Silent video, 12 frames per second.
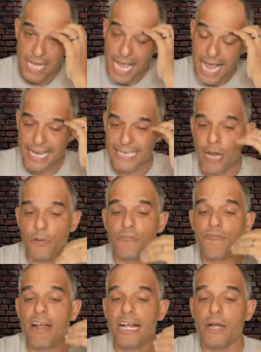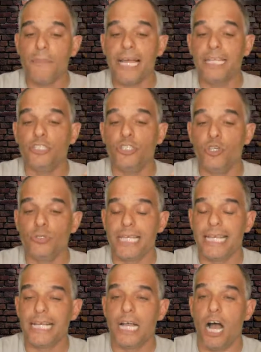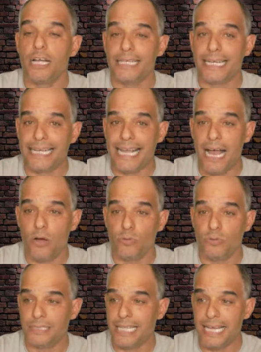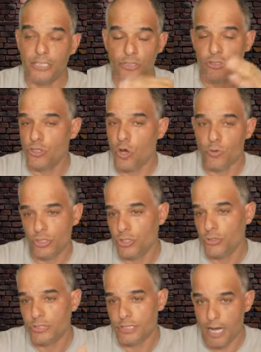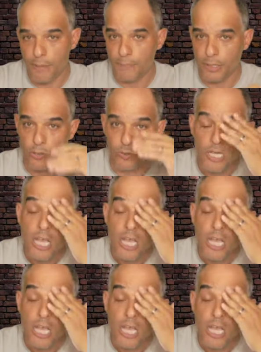And I would recommend using an account that you don't use to upload.